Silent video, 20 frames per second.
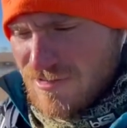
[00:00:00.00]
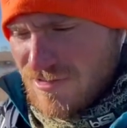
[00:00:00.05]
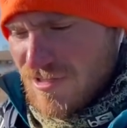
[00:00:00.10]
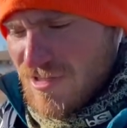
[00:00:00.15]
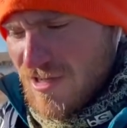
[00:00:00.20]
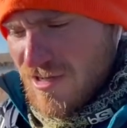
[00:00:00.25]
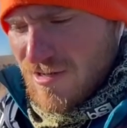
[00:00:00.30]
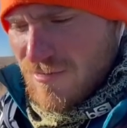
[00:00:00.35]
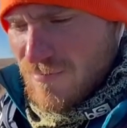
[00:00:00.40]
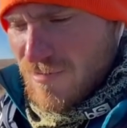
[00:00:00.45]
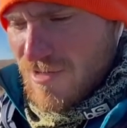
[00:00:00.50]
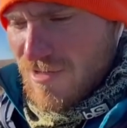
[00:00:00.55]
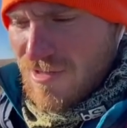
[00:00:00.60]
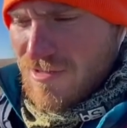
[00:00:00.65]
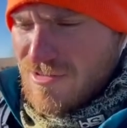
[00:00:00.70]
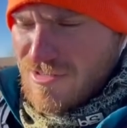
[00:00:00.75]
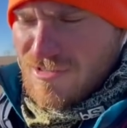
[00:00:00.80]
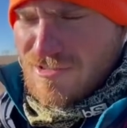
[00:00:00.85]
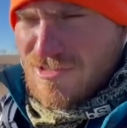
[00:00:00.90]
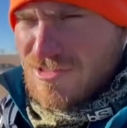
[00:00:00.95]
I
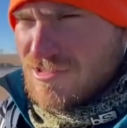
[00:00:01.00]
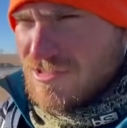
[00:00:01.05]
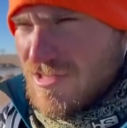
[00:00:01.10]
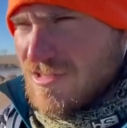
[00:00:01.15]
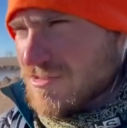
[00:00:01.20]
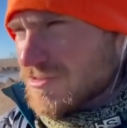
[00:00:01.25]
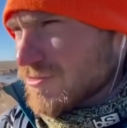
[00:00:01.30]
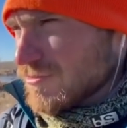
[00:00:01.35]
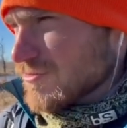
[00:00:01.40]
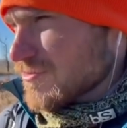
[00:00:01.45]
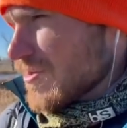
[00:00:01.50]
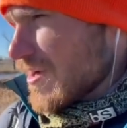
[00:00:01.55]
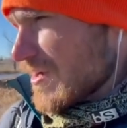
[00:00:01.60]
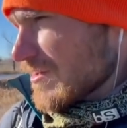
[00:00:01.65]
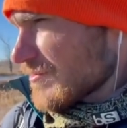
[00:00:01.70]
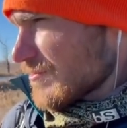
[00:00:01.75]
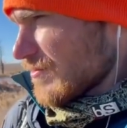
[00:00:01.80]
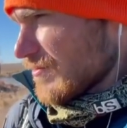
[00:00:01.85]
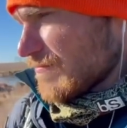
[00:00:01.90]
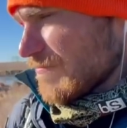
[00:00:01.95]
think it's just like two track
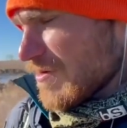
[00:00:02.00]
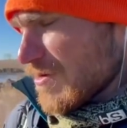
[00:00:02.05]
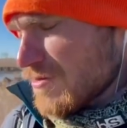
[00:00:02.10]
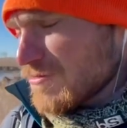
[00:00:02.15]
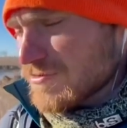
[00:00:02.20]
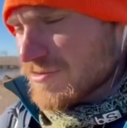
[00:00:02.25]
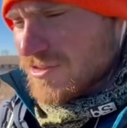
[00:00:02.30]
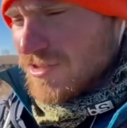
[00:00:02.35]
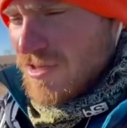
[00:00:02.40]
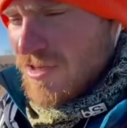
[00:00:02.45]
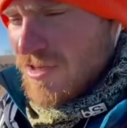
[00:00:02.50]
dirt roads.